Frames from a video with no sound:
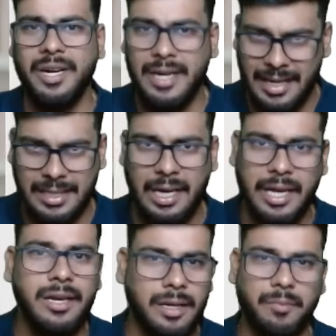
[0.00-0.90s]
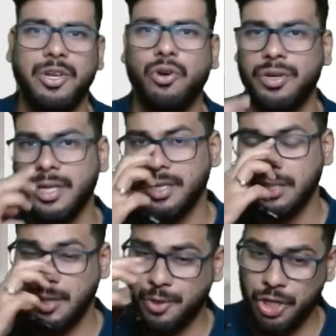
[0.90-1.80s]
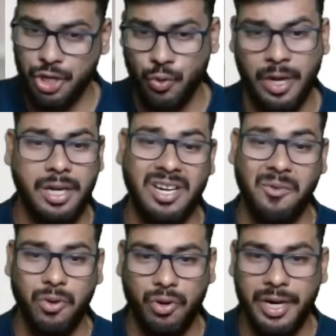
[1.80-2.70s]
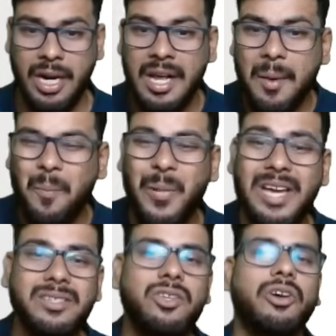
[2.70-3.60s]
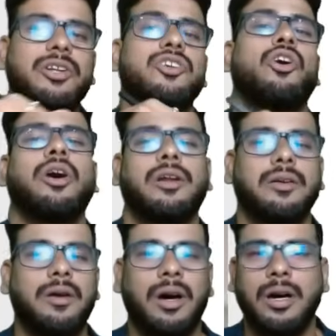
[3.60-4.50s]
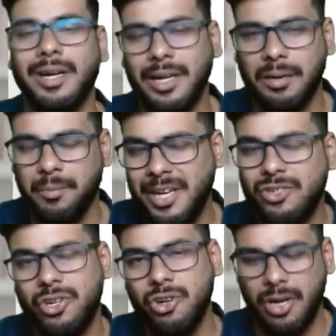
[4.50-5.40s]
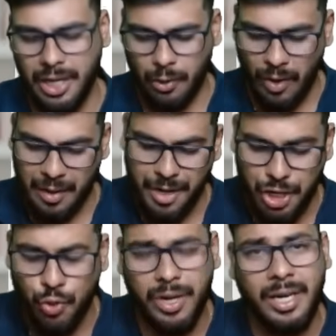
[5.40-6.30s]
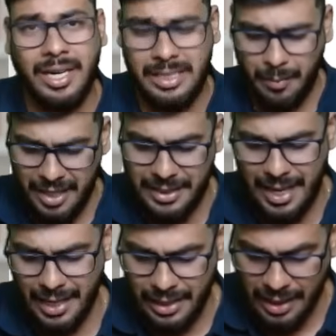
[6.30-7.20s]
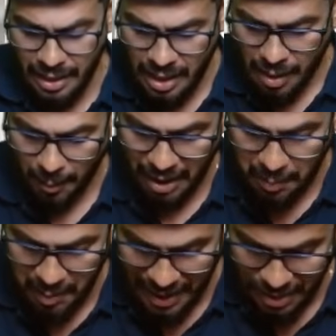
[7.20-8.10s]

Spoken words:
it as a link below in the description. You can download it based on your requirement. You can customize anything, but please